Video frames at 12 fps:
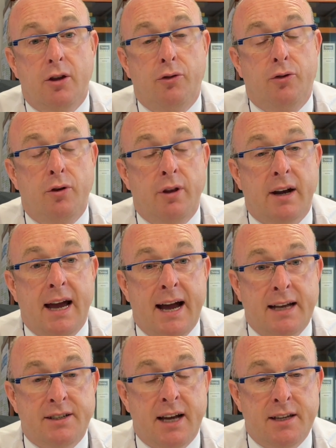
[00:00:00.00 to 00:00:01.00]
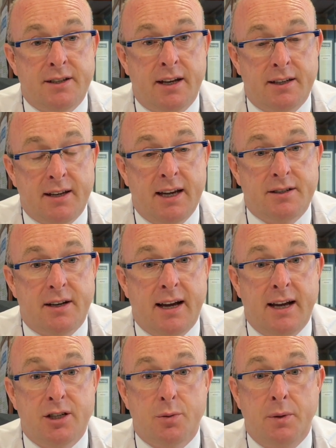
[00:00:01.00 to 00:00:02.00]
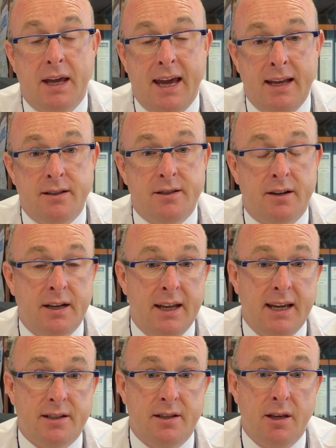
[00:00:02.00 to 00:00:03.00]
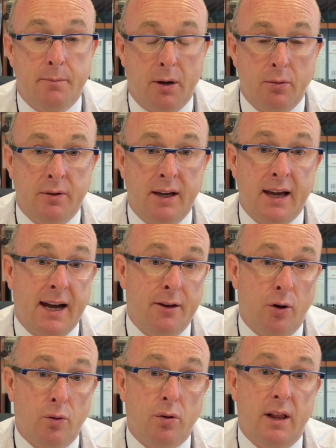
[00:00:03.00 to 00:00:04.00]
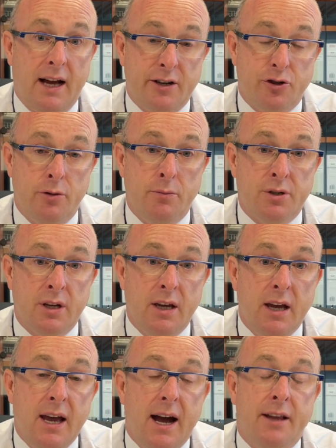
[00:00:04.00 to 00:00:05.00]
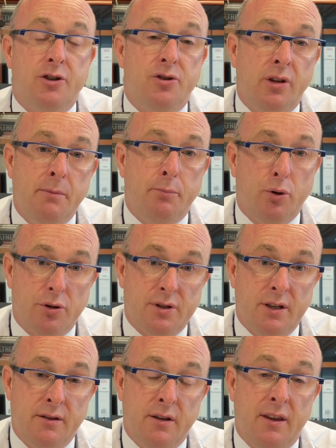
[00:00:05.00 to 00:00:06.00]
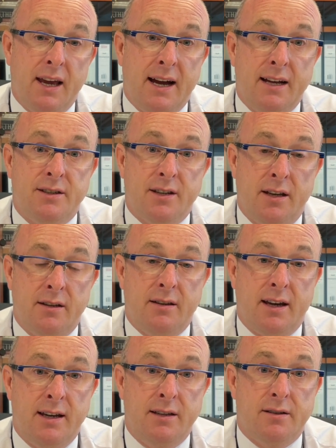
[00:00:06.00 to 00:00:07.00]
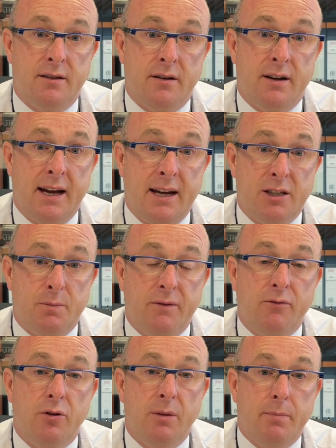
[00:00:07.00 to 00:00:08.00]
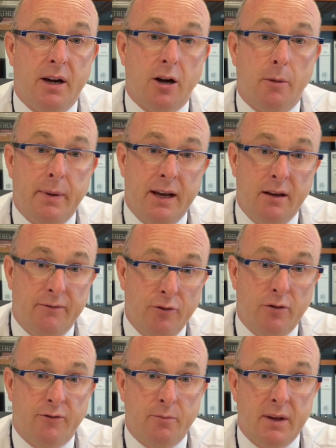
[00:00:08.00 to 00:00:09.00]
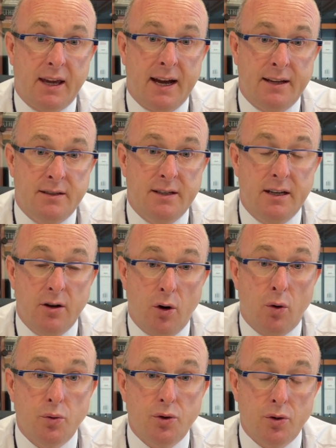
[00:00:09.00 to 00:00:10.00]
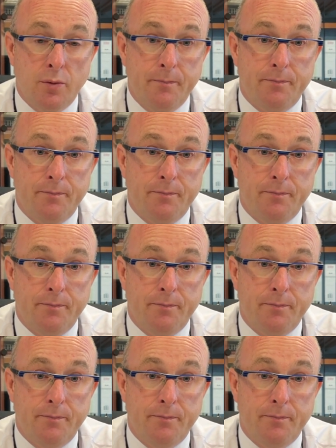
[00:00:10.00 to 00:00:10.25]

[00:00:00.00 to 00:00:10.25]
hand sanitize their hands when they enter and exit the building and all classrooms, and it's really important that they hand sanitize their hands before they pick up any food from the canteen also.